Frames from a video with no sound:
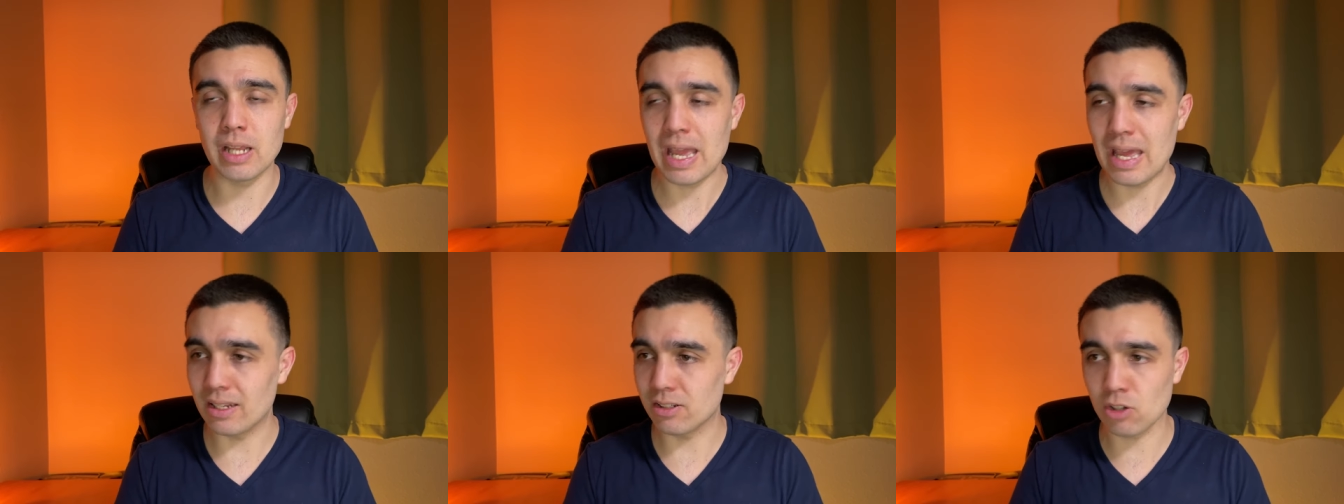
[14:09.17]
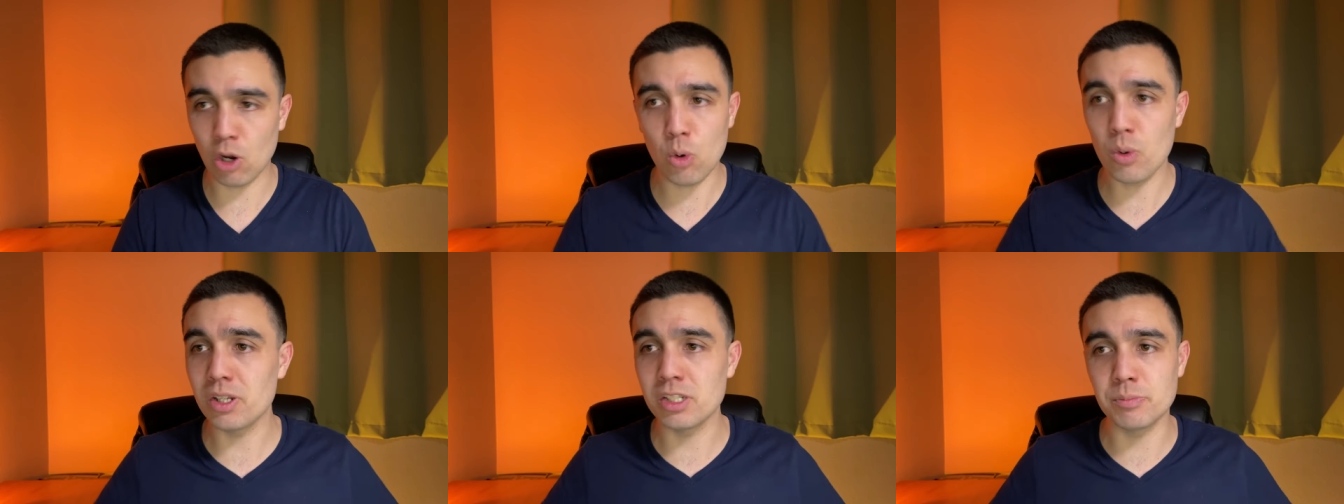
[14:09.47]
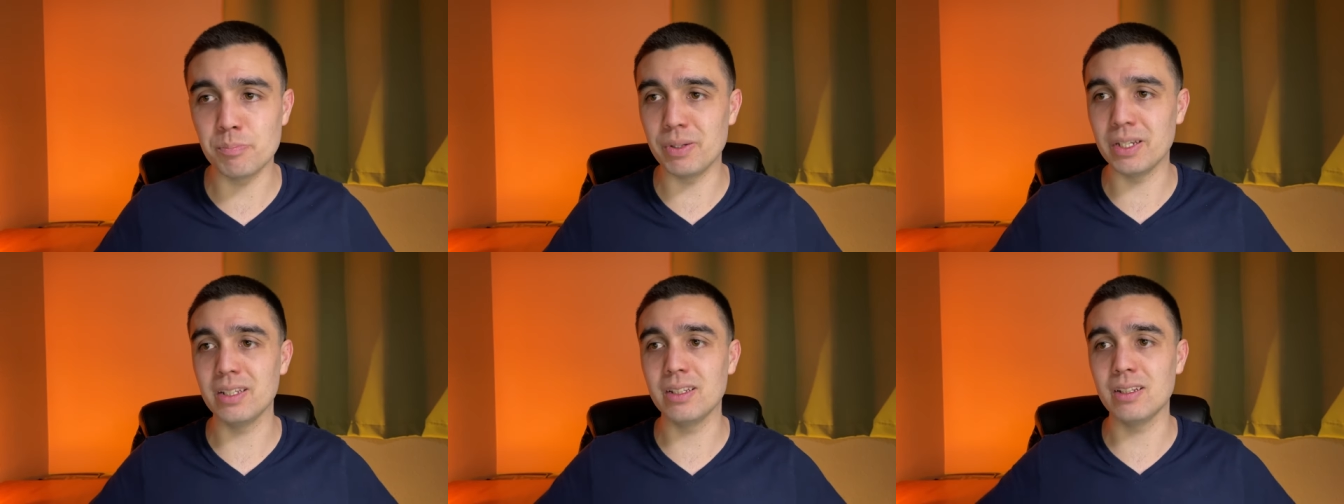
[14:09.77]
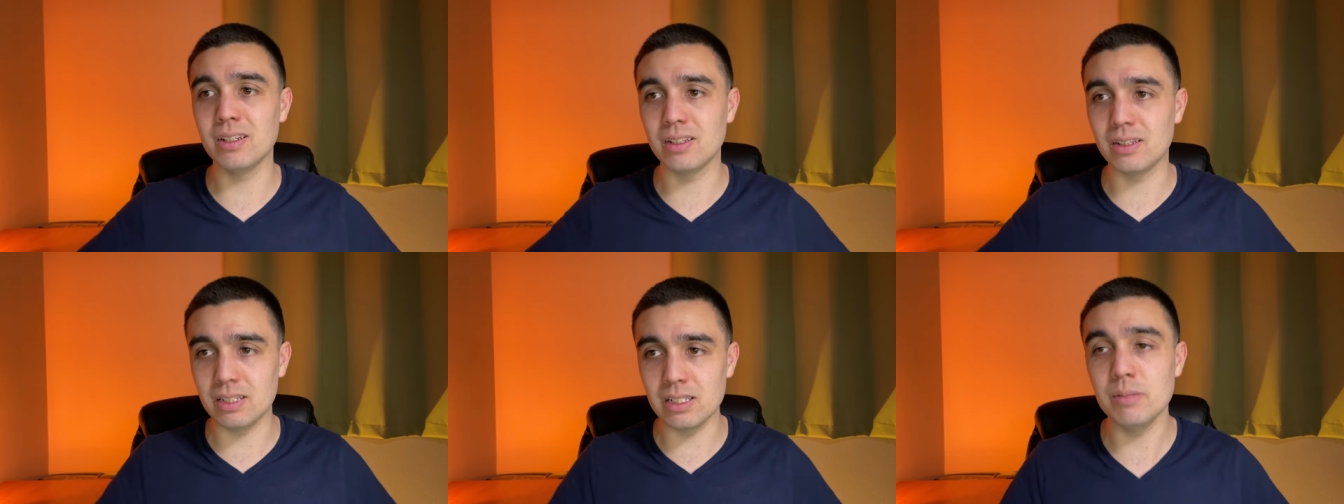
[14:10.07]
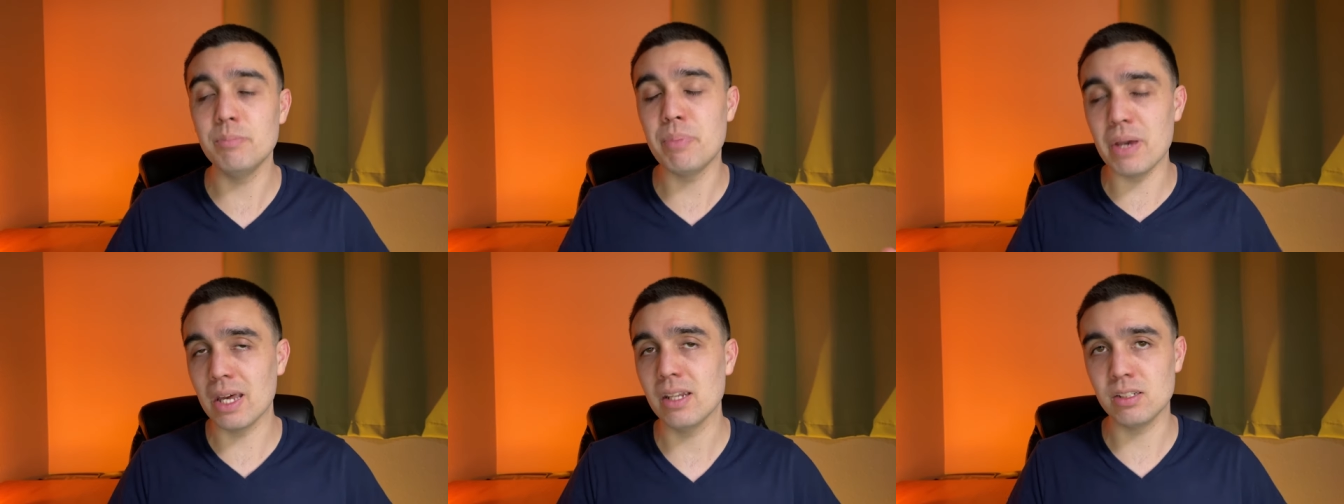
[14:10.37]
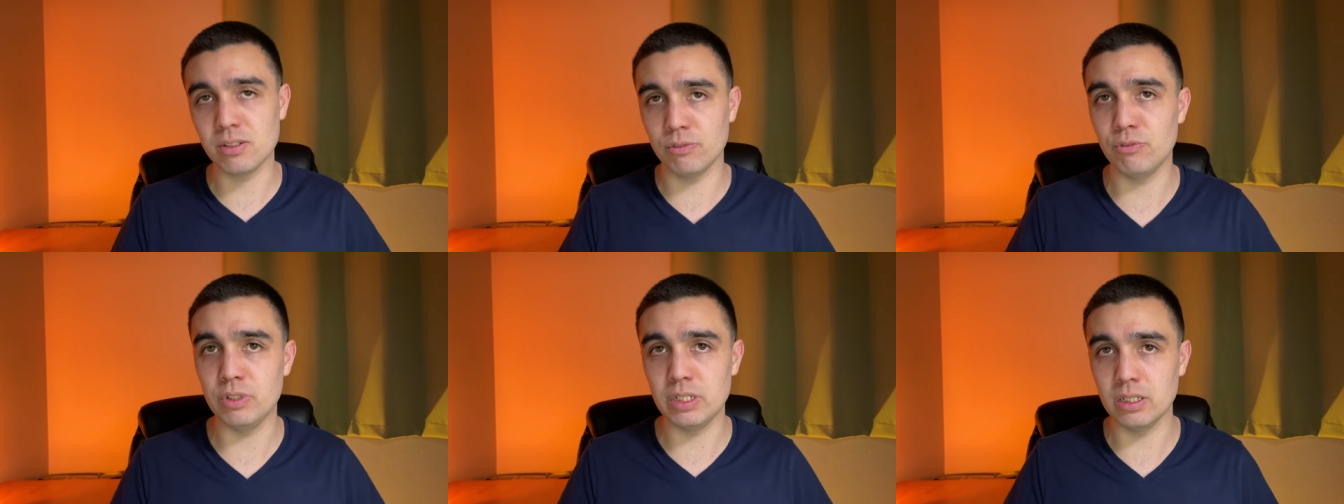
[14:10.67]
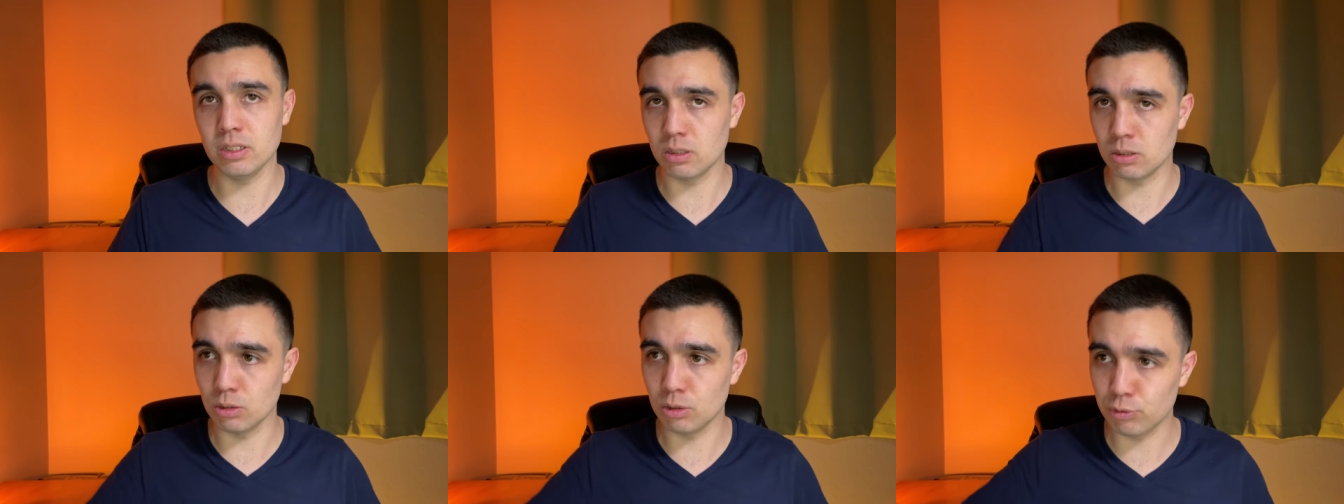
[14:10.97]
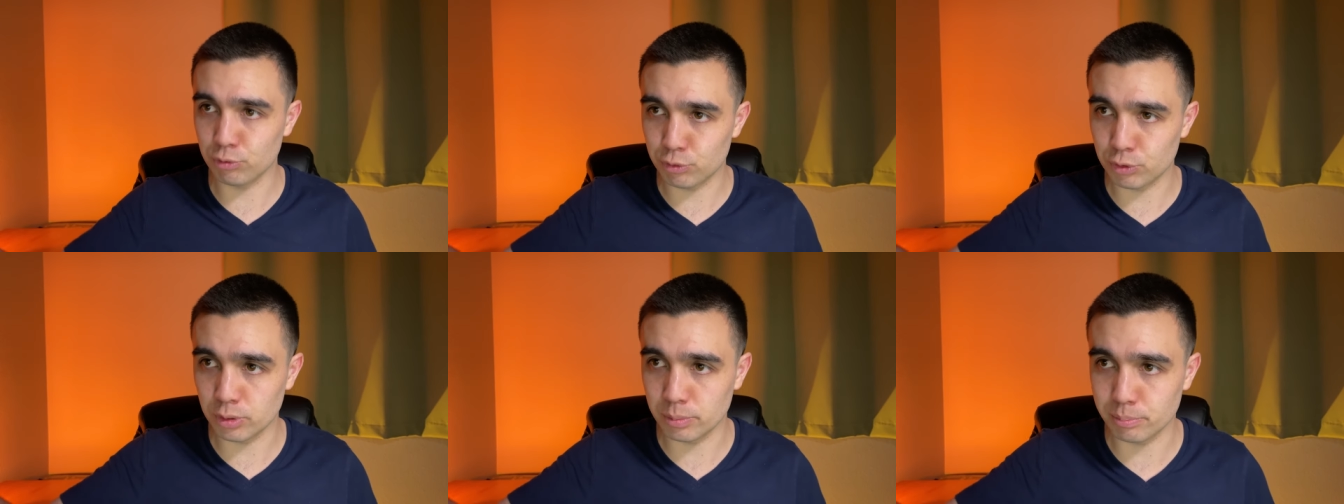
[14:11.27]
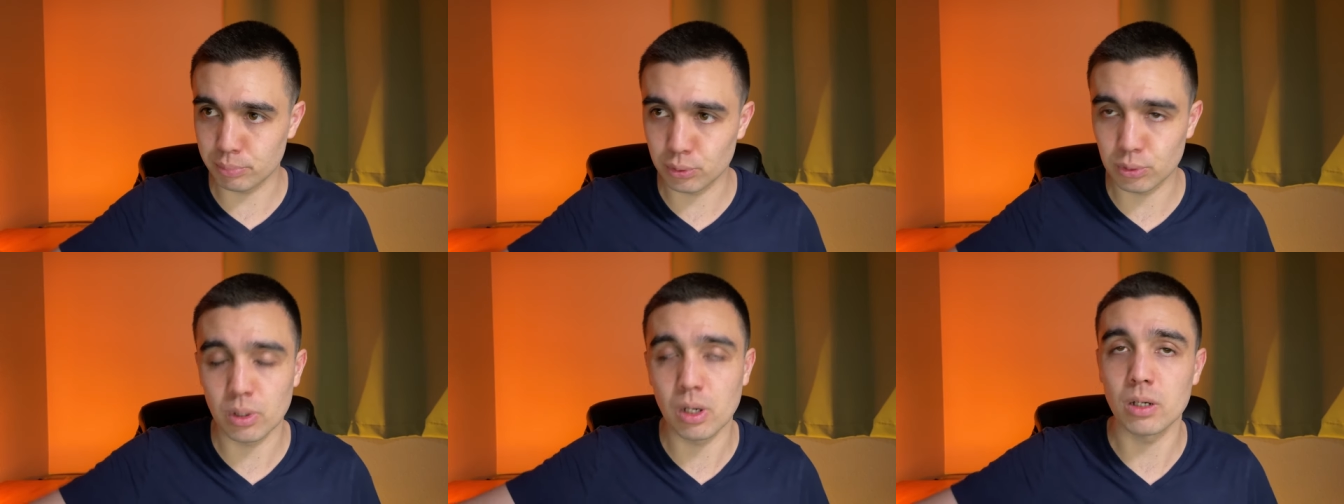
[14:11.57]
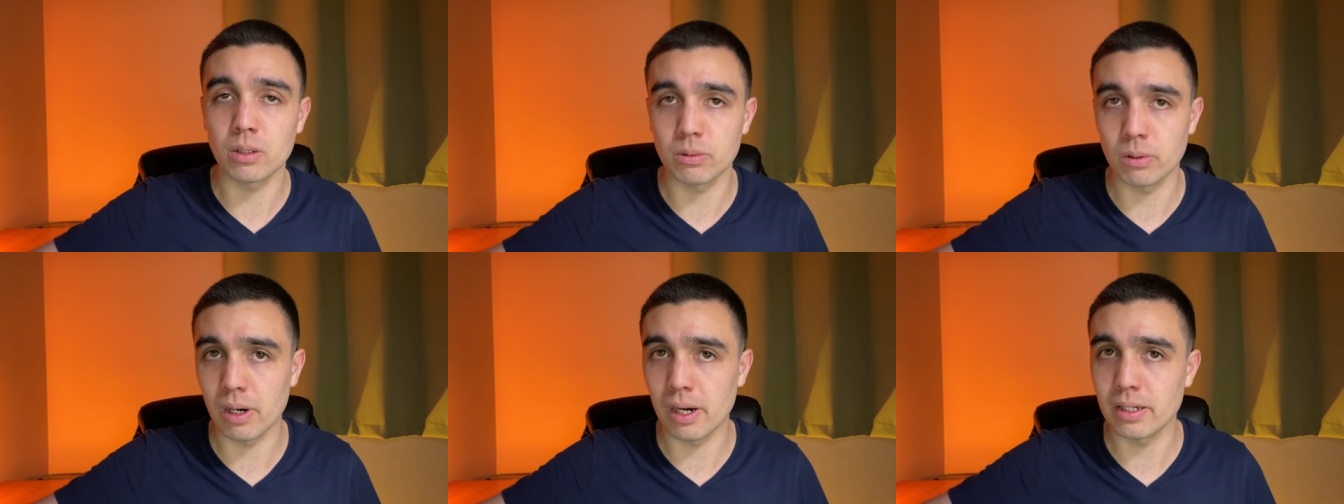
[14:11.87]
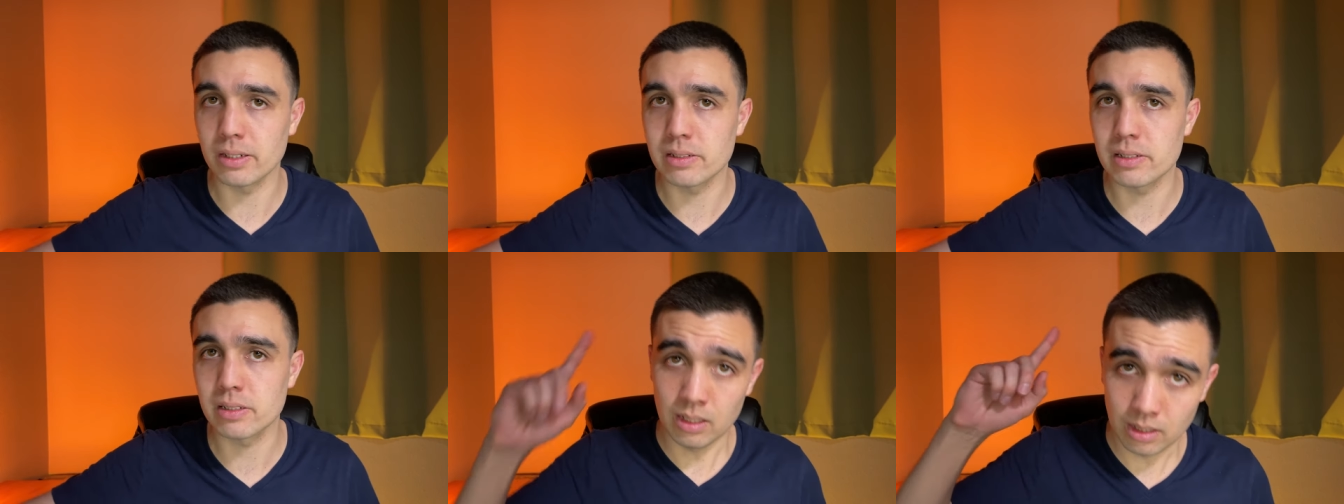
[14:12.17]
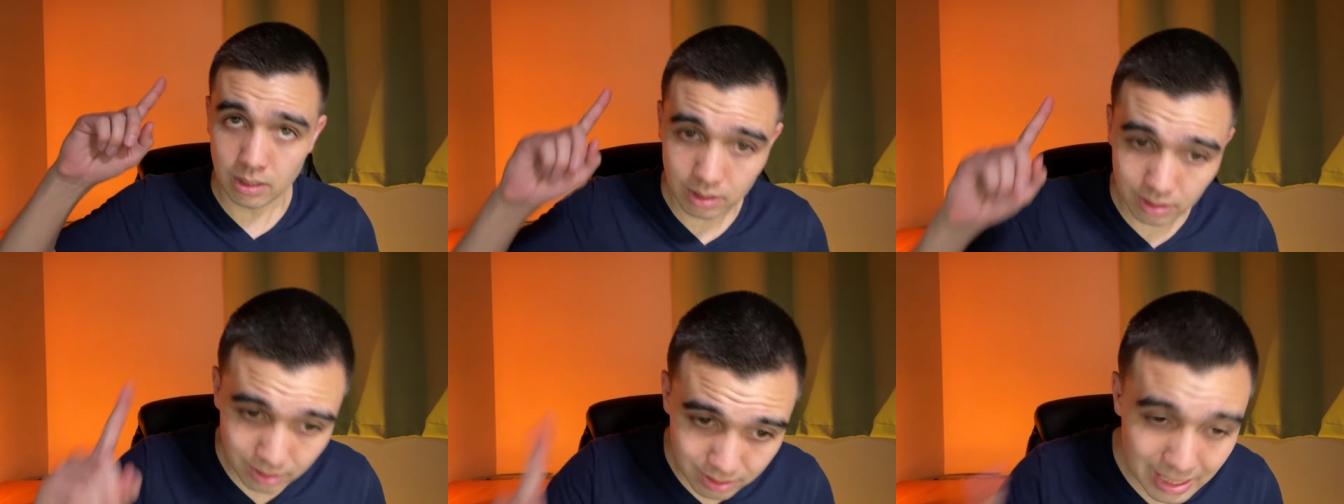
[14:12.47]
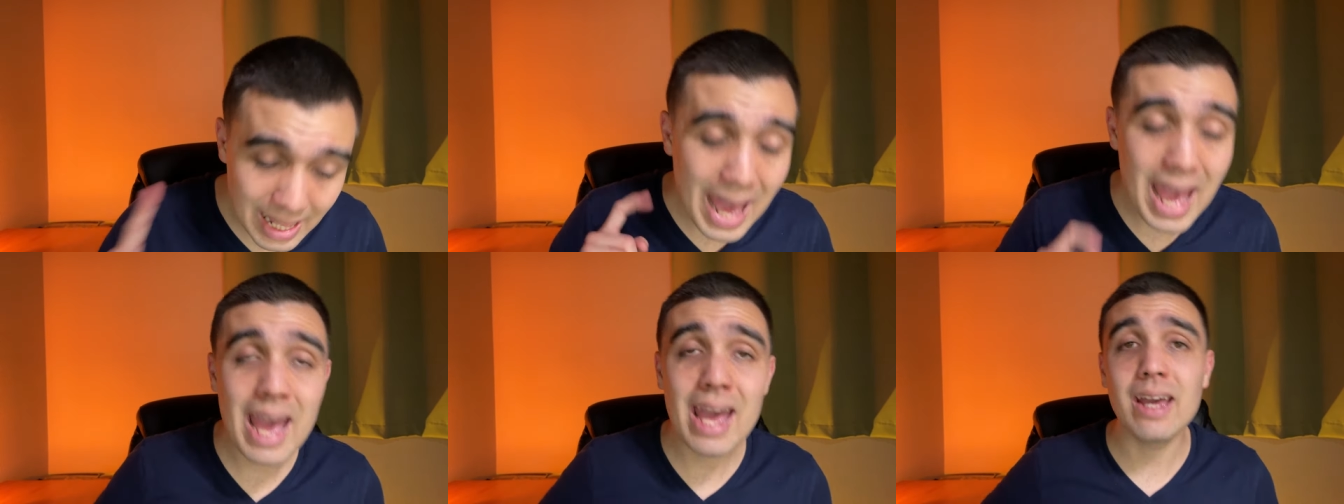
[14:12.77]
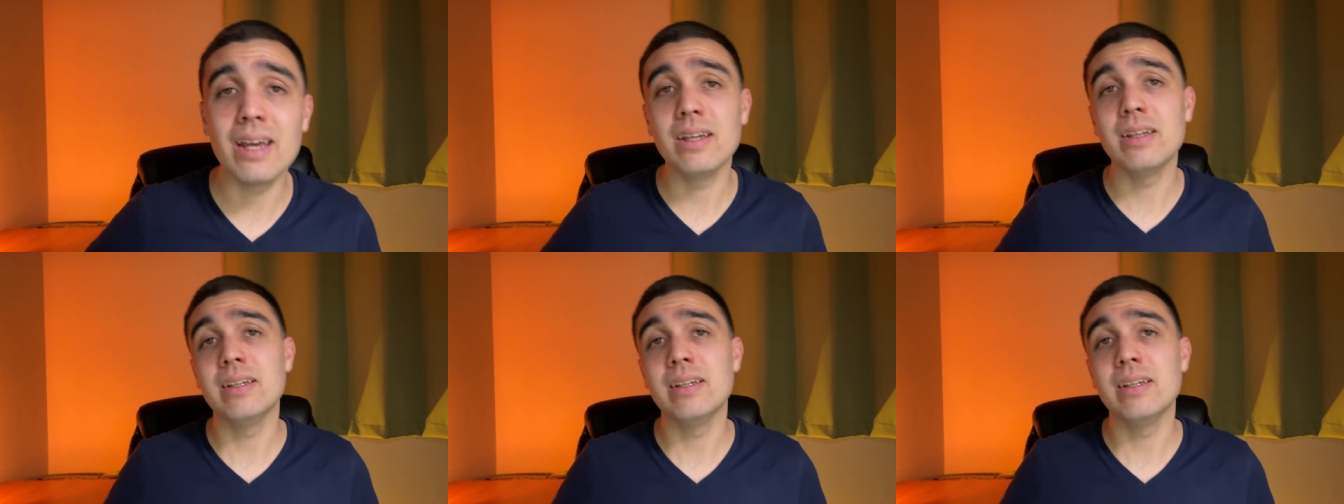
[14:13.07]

has always been the best vehicle for progress. That